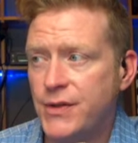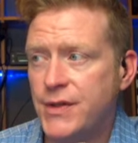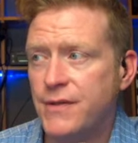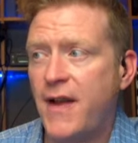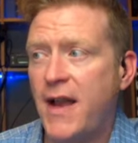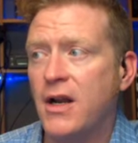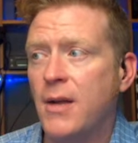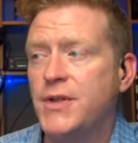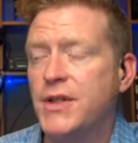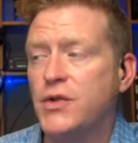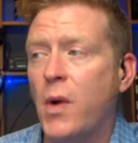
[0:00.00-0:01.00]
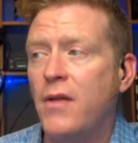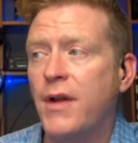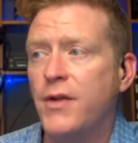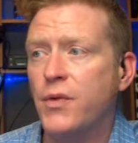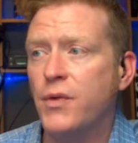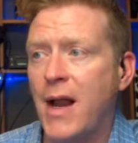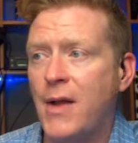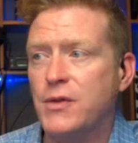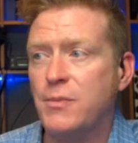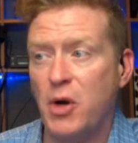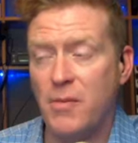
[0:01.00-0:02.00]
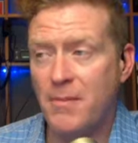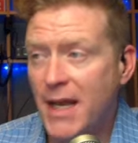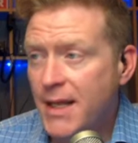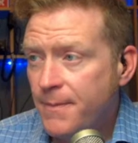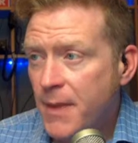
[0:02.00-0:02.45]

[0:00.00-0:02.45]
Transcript: to fire up to 1,200 rounds per minute,